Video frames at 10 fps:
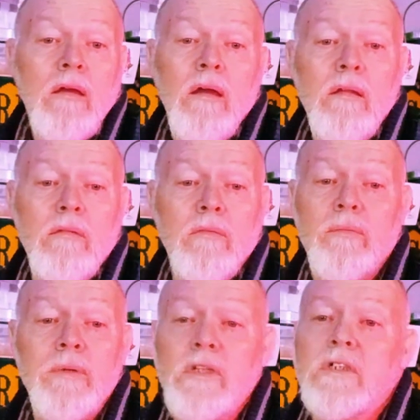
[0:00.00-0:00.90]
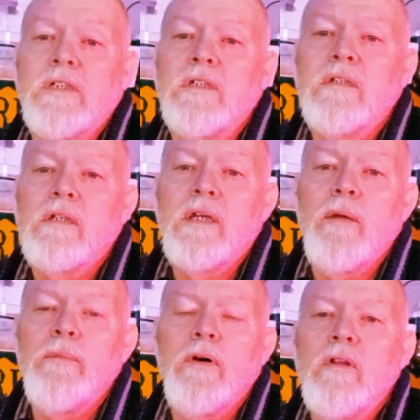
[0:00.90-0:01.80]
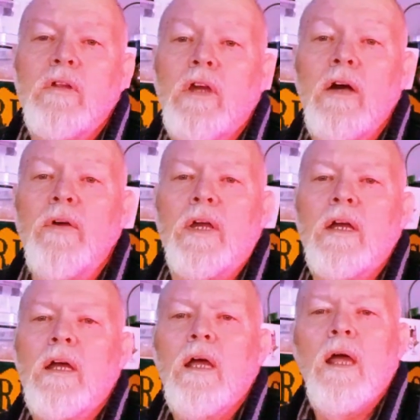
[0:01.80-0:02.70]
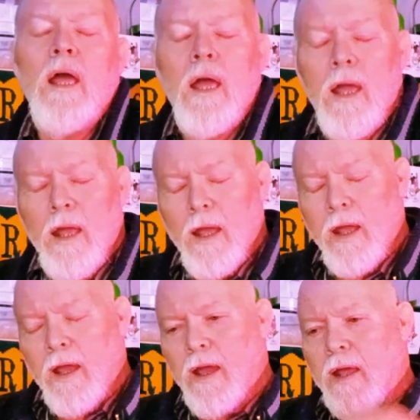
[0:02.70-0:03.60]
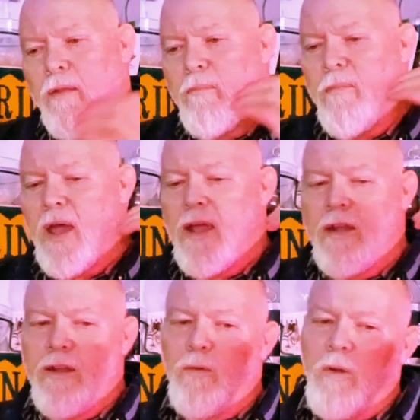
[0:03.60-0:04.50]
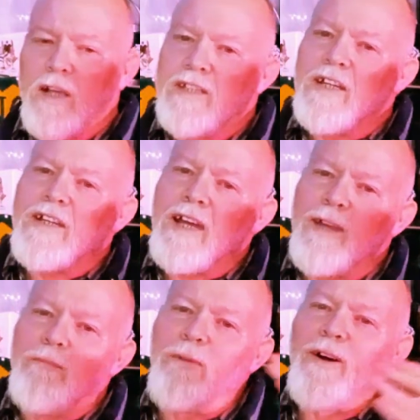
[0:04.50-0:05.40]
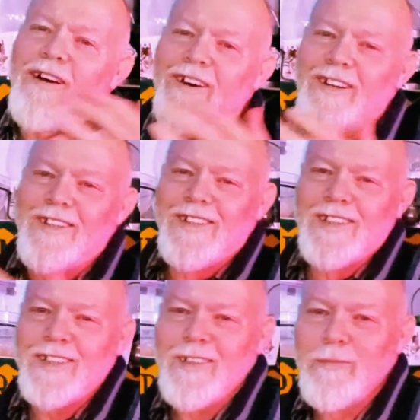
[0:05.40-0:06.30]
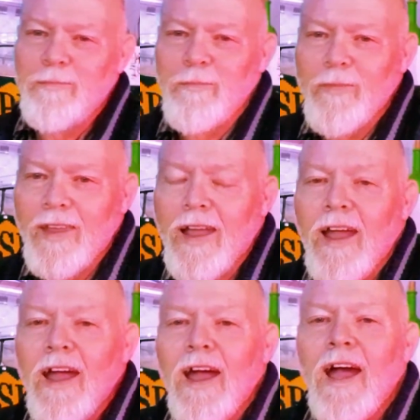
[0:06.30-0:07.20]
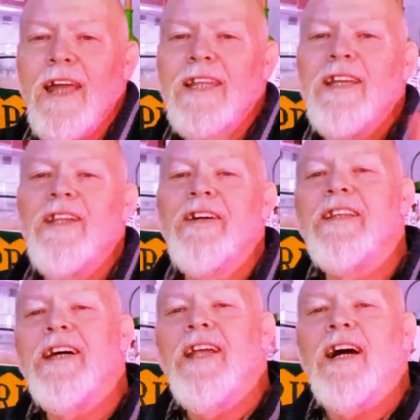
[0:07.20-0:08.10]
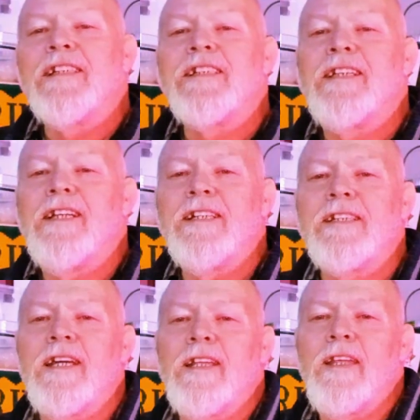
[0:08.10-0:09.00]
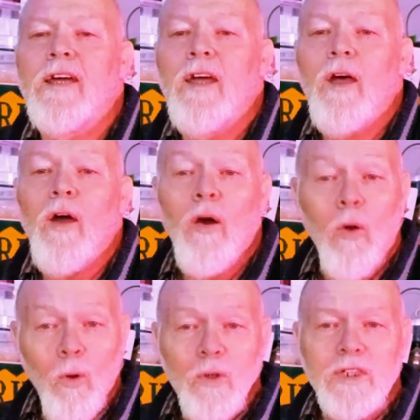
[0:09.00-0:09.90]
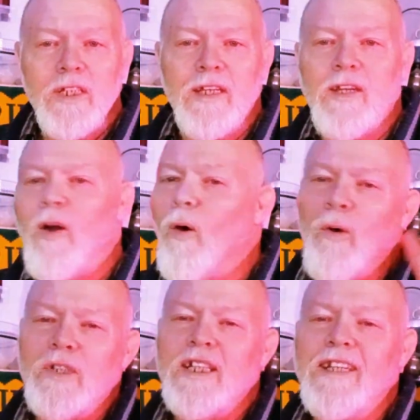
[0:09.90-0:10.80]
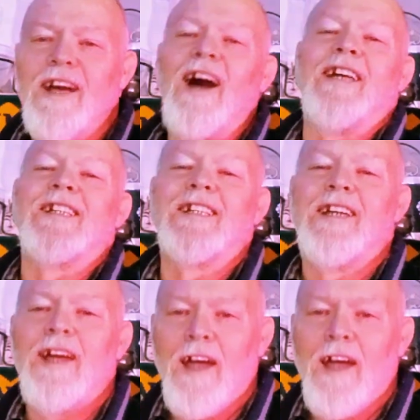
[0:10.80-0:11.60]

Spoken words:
And we just kept on going. And man, the waiter came past, and he looked at us and he said, horsey, horsey nice.